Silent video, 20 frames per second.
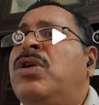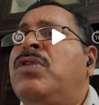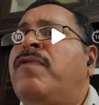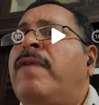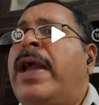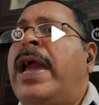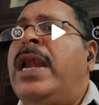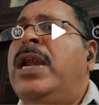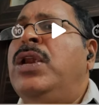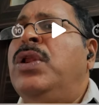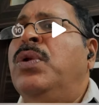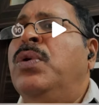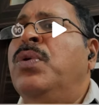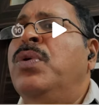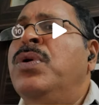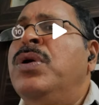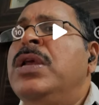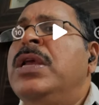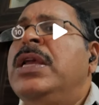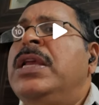value
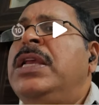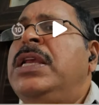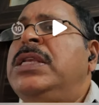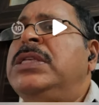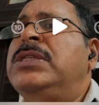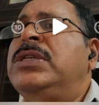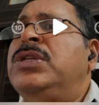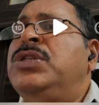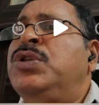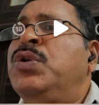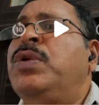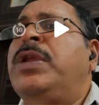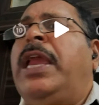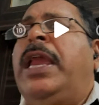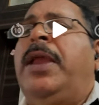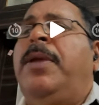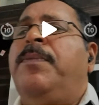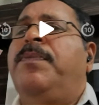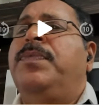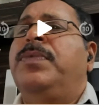is
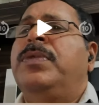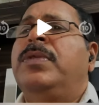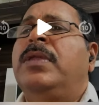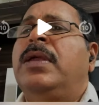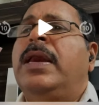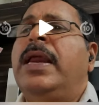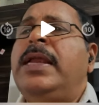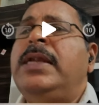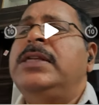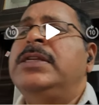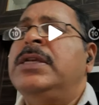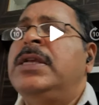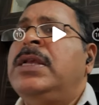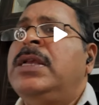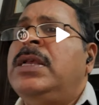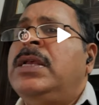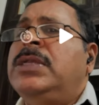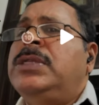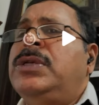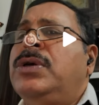2k, right?
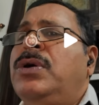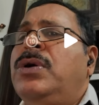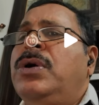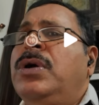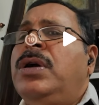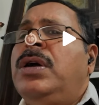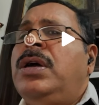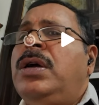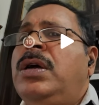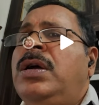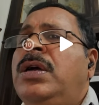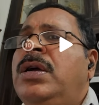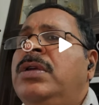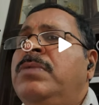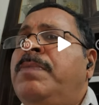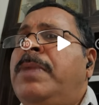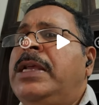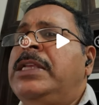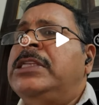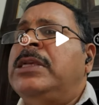So
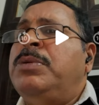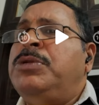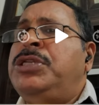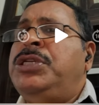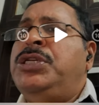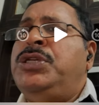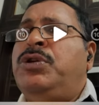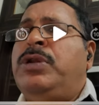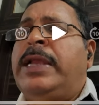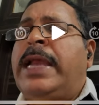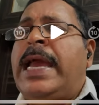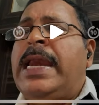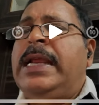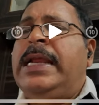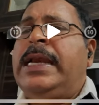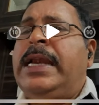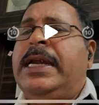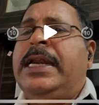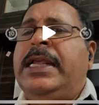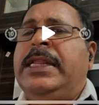by substitute
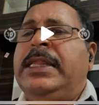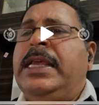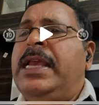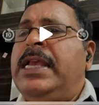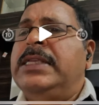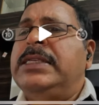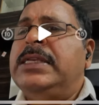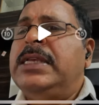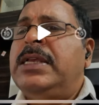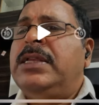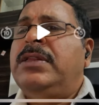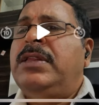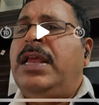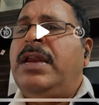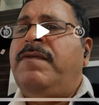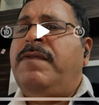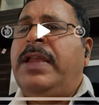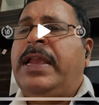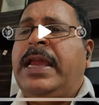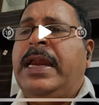calculating this,
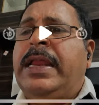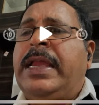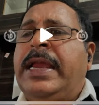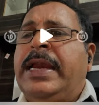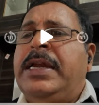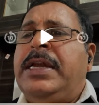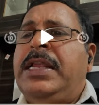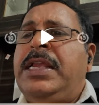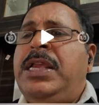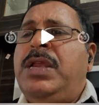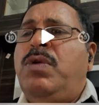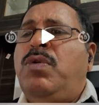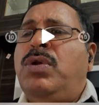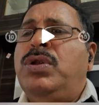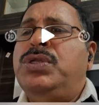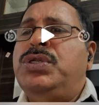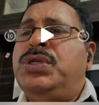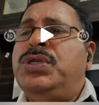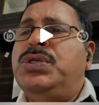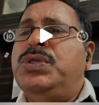then we can get t
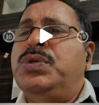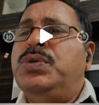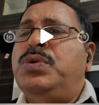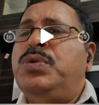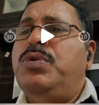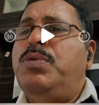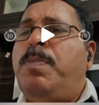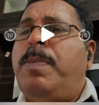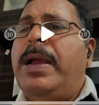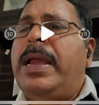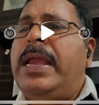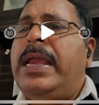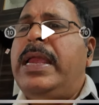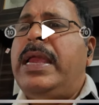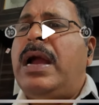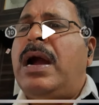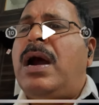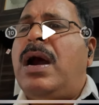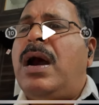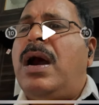equals to 2 pi
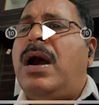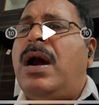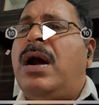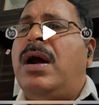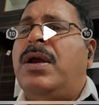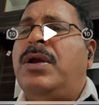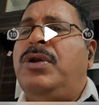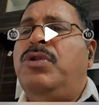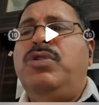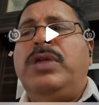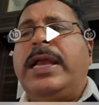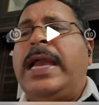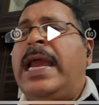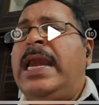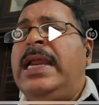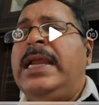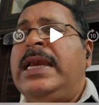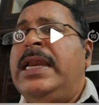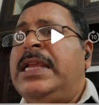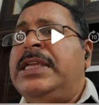r. Do the
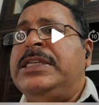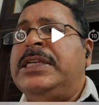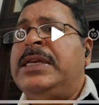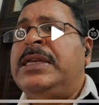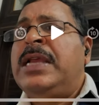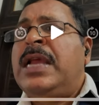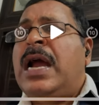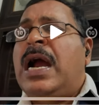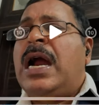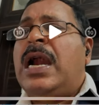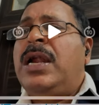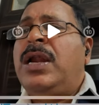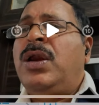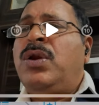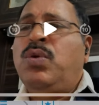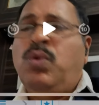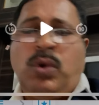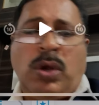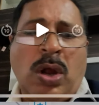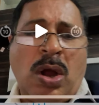calculation under
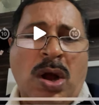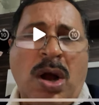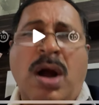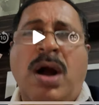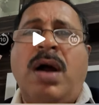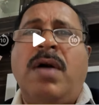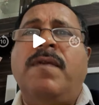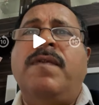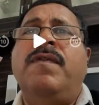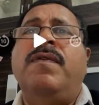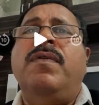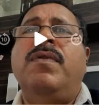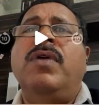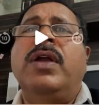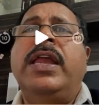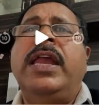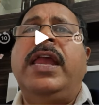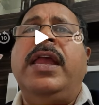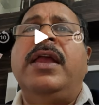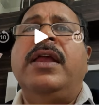root of,
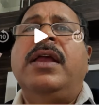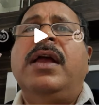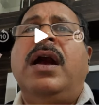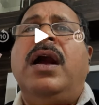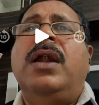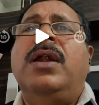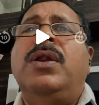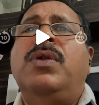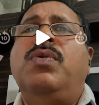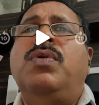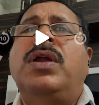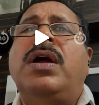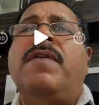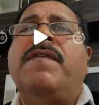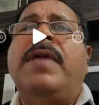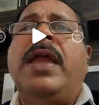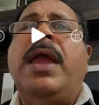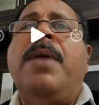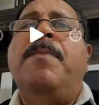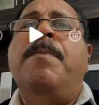okay, under root of
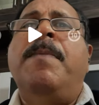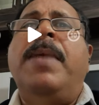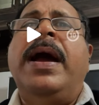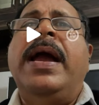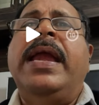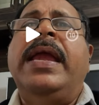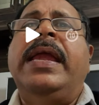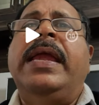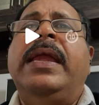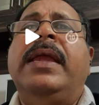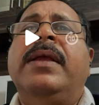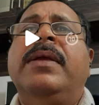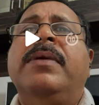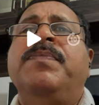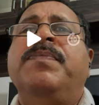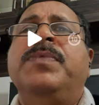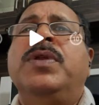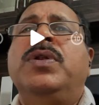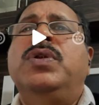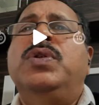m by
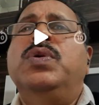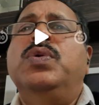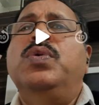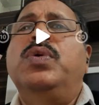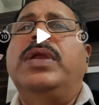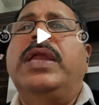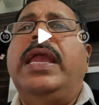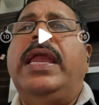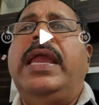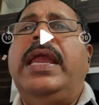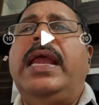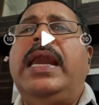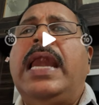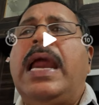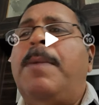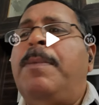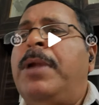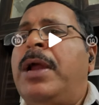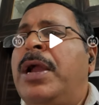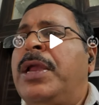2k
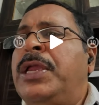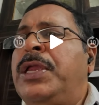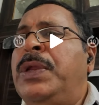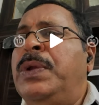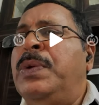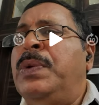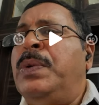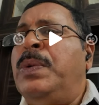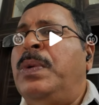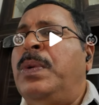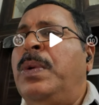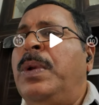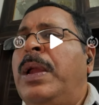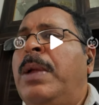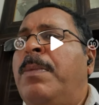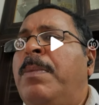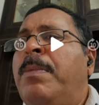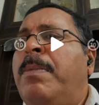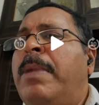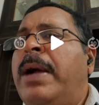lambda q,
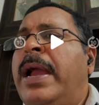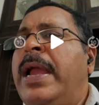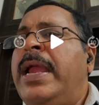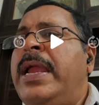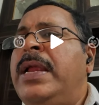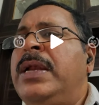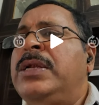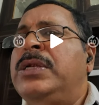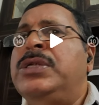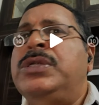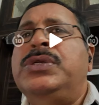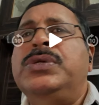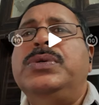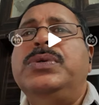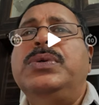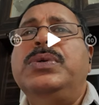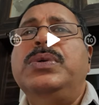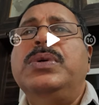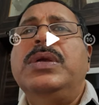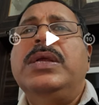m by
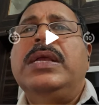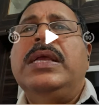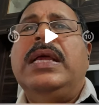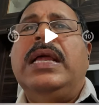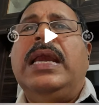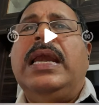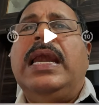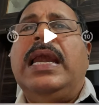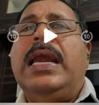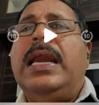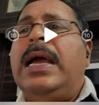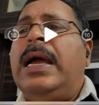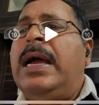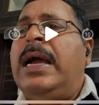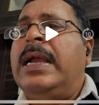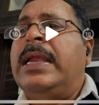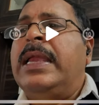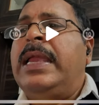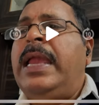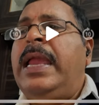2
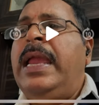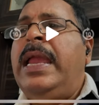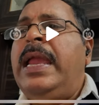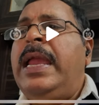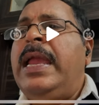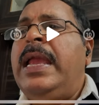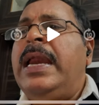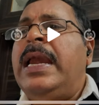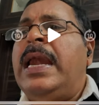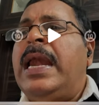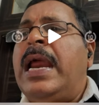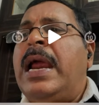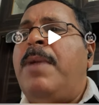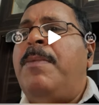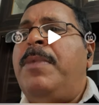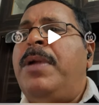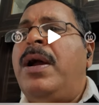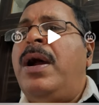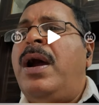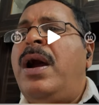k
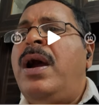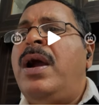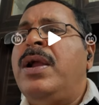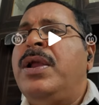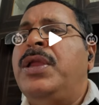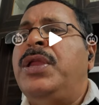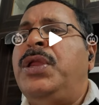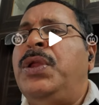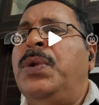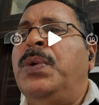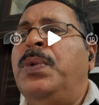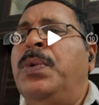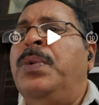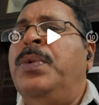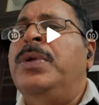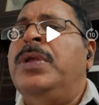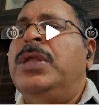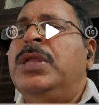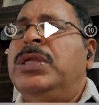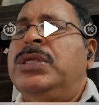lambda q.
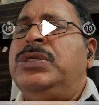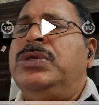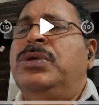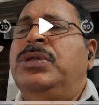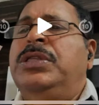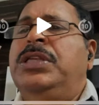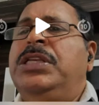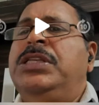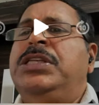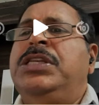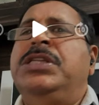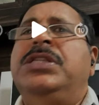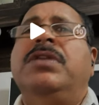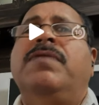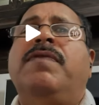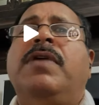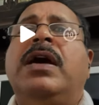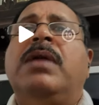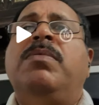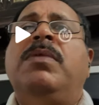So this is the
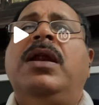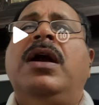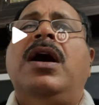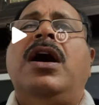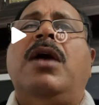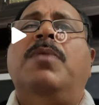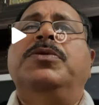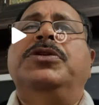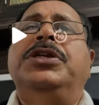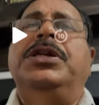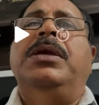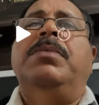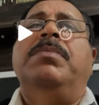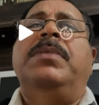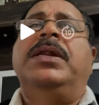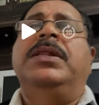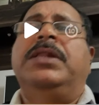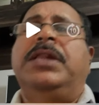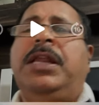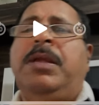formula, option
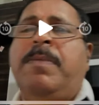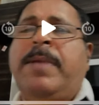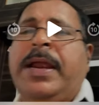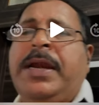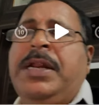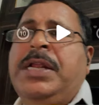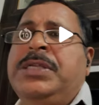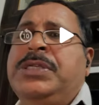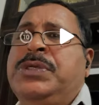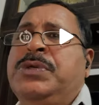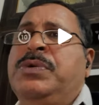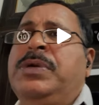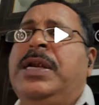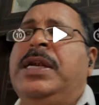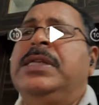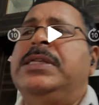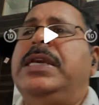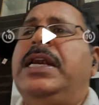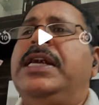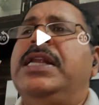number 3, my dear
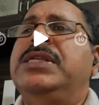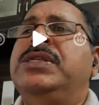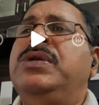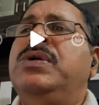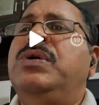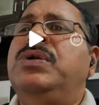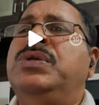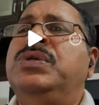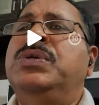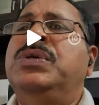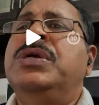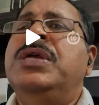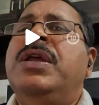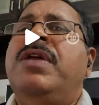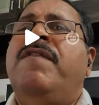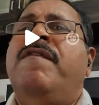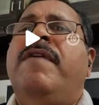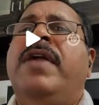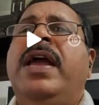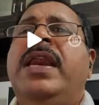students. Let us go to
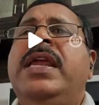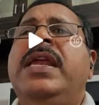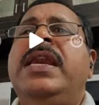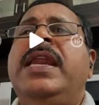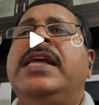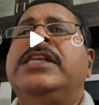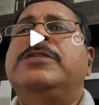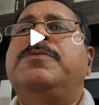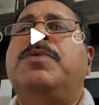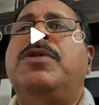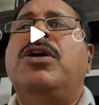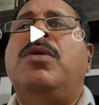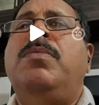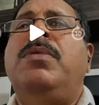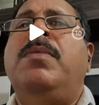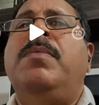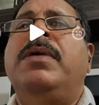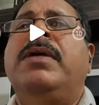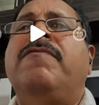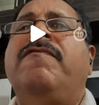very next
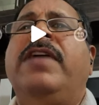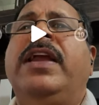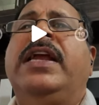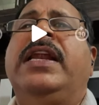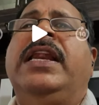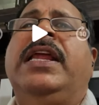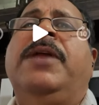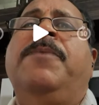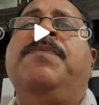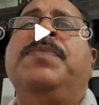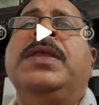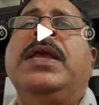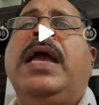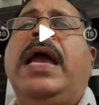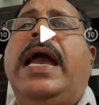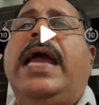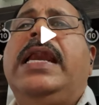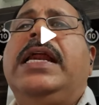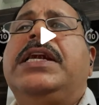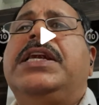problem quickly.
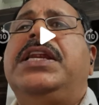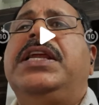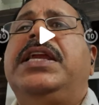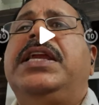Electric